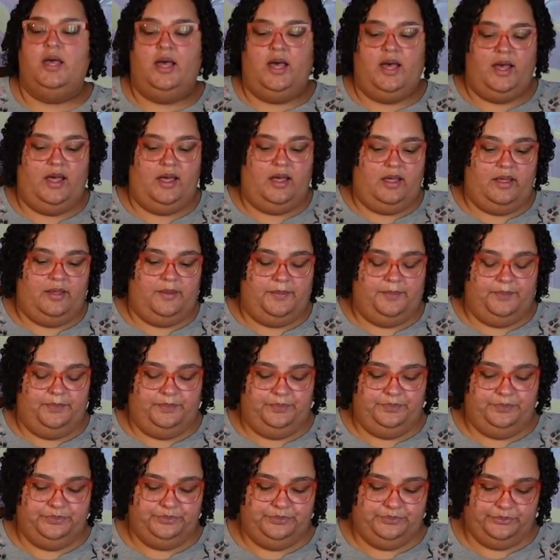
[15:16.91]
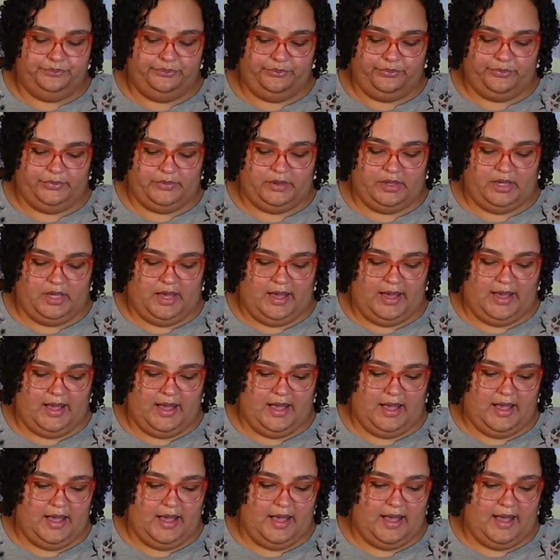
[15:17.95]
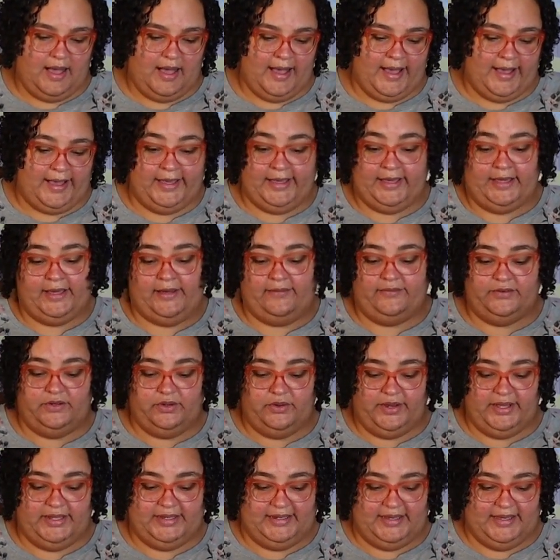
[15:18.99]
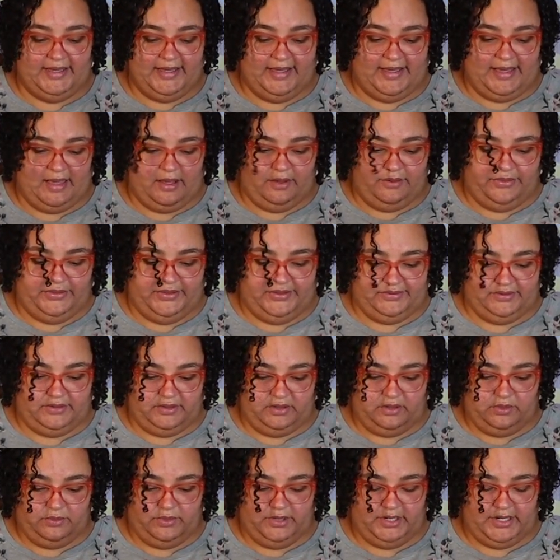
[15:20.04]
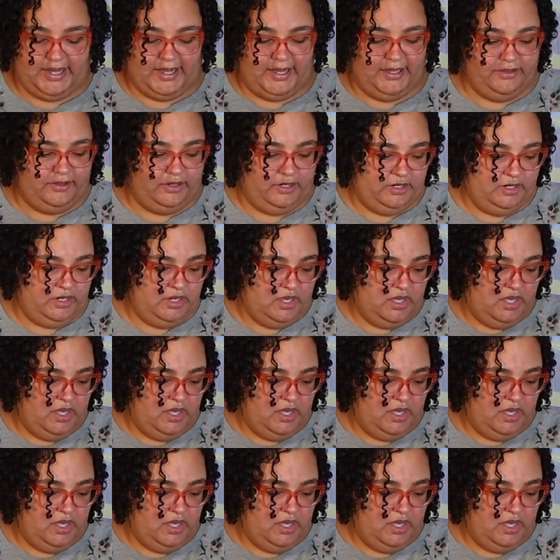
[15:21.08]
I have no idea how these are going to work either.